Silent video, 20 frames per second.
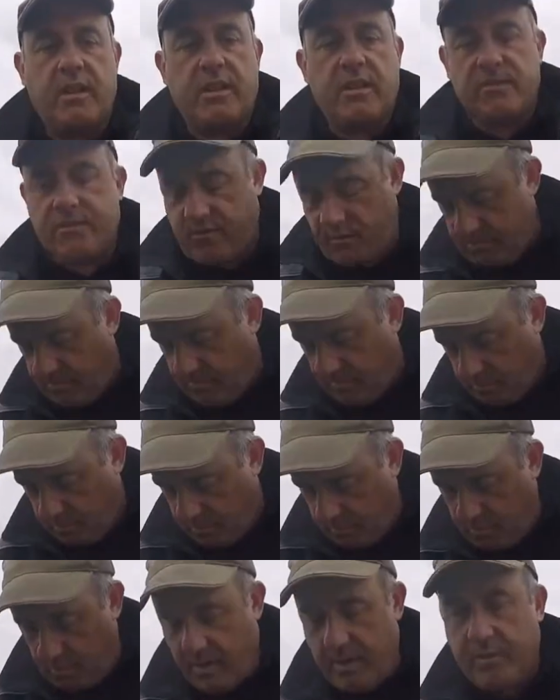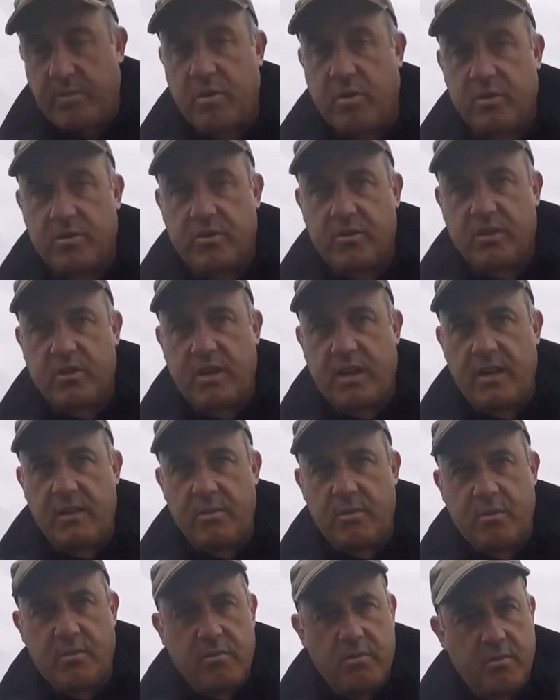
that's from the Wee Product stable.